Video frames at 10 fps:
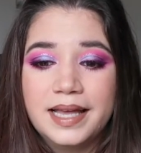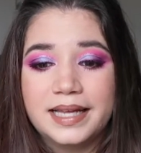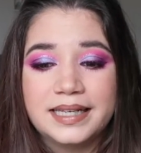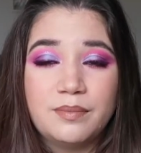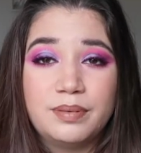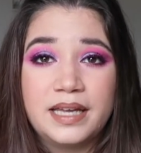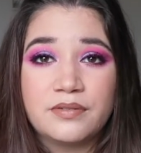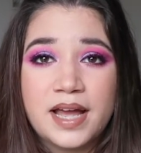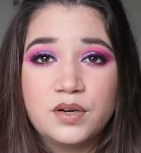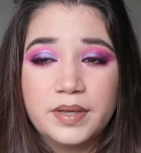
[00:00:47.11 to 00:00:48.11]
and I play
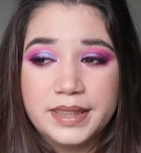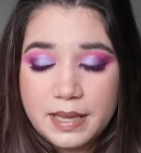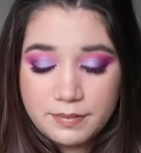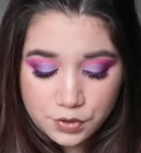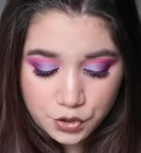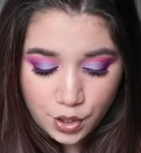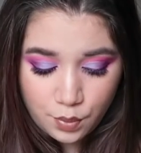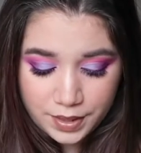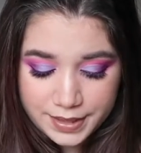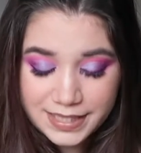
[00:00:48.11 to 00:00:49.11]
around with them. So
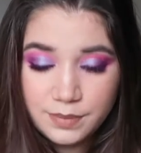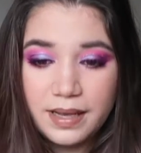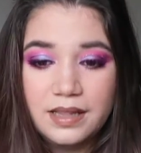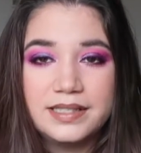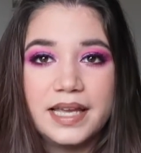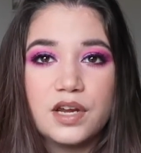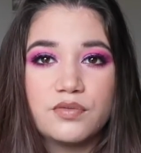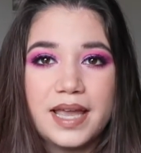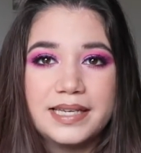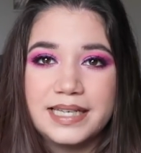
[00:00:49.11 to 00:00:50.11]
with this palette I
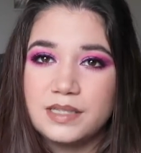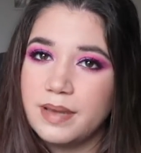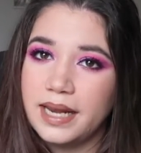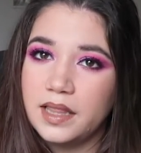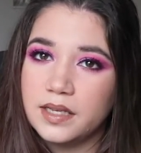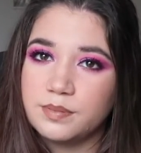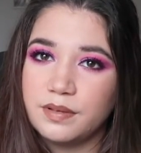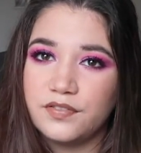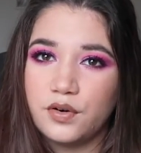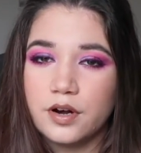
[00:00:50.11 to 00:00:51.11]
created many looks
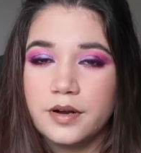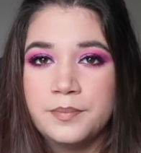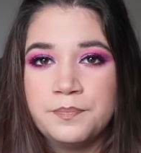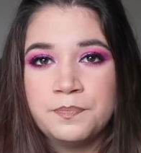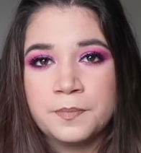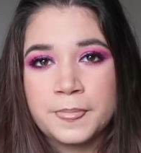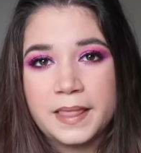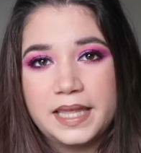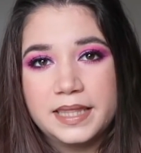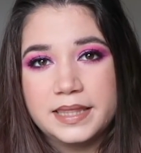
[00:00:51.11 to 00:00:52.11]
before.
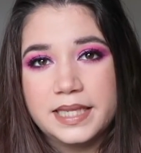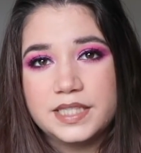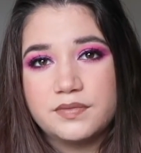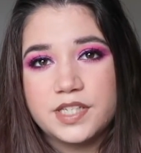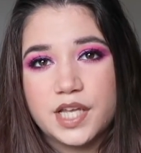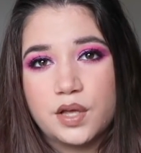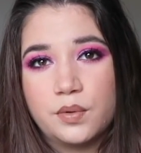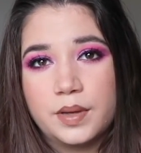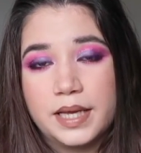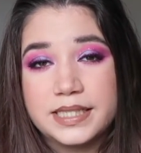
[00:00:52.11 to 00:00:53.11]
In this
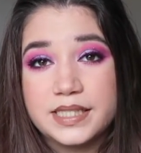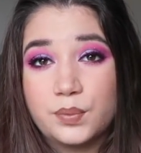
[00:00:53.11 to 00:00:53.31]
video is